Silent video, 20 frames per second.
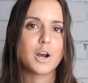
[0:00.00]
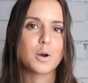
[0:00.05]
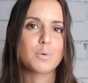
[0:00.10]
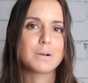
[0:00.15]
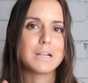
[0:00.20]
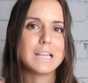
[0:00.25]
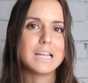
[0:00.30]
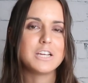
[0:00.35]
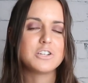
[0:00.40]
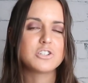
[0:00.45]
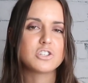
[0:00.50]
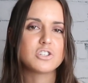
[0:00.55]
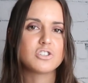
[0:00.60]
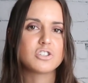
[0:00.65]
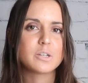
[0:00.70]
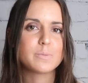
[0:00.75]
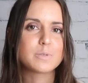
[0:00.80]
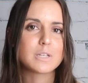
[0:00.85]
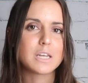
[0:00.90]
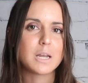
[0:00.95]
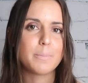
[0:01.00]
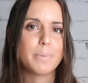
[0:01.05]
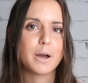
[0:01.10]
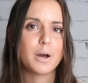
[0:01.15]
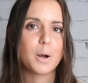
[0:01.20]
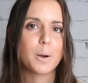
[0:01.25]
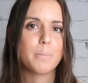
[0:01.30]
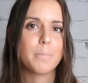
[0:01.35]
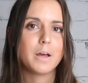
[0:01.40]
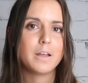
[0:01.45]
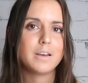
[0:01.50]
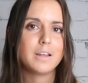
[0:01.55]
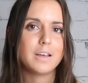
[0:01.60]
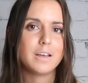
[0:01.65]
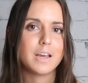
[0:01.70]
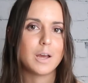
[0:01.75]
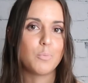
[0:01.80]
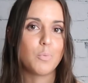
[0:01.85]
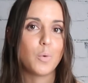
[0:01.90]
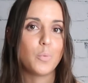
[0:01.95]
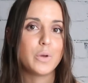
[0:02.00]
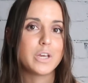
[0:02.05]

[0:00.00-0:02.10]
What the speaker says: our relationships and about our money and what